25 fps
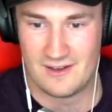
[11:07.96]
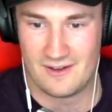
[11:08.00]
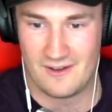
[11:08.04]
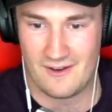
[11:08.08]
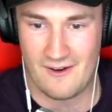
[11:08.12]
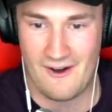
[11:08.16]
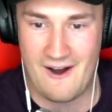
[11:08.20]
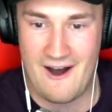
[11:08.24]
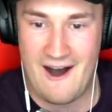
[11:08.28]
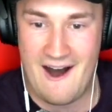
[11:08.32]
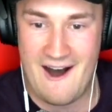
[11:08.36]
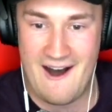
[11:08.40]

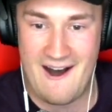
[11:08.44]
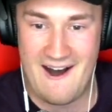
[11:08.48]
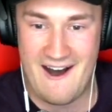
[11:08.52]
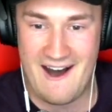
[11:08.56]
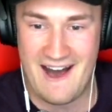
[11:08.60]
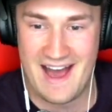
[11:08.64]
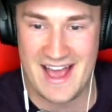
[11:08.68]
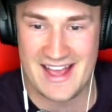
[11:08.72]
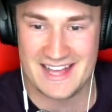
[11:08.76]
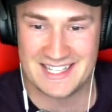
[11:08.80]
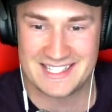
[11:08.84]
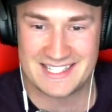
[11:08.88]

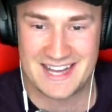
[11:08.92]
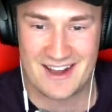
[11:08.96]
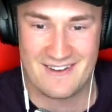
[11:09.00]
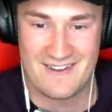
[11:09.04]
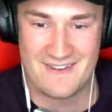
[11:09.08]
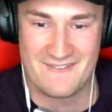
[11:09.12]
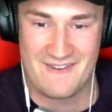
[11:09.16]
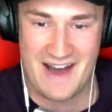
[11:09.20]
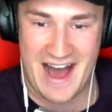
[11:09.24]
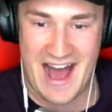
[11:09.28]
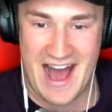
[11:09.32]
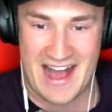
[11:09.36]
Oh, he's
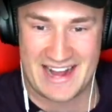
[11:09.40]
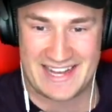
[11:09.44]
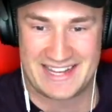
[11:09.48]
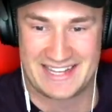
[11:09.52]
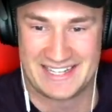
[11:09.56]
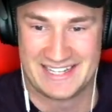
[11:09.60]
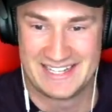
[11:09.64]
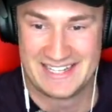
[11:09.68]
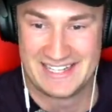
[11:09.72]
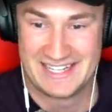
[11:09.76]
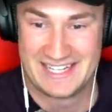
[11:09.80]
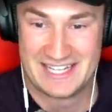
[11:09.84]
coming back.
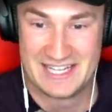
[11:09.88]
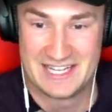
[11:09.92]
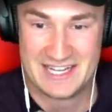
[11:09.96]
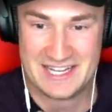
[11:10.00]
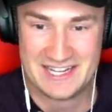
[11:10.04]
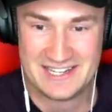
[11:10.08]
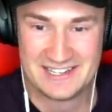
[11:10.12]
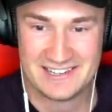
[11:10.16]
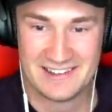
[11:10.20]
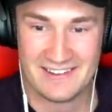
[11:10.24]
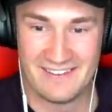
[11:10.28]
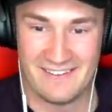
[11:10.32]

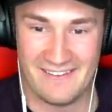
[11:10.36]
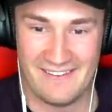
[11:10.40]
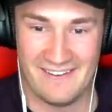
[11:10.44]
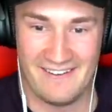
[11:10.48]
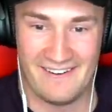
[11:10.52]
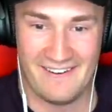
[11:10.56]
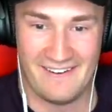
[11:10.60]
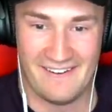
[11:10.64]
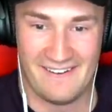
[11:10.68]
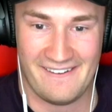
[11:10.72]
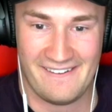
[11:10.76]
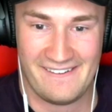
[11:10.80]

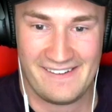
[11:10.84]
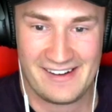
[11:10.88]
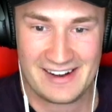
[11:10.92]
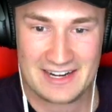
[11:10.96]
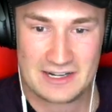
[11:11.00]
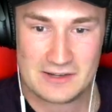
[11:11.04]
Oh.